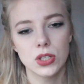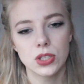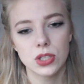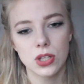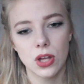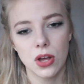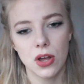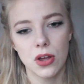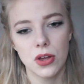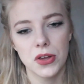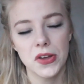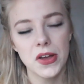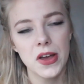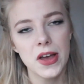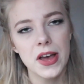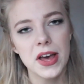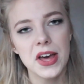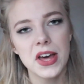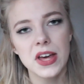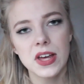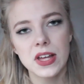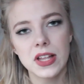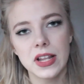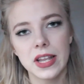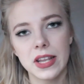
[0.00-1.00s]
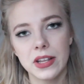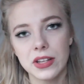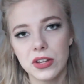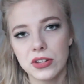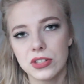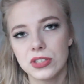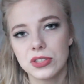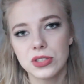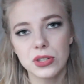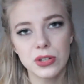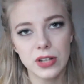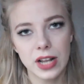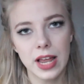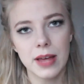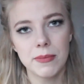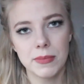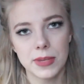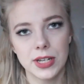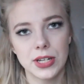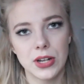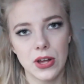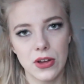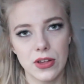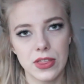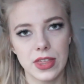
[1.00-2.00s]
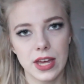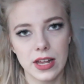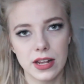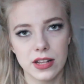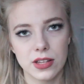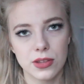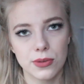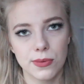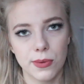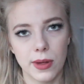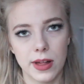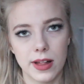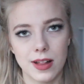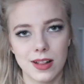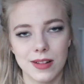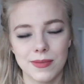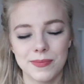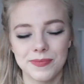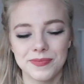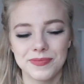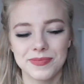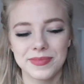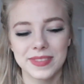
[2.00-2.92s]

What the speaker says: So do let me know that as well.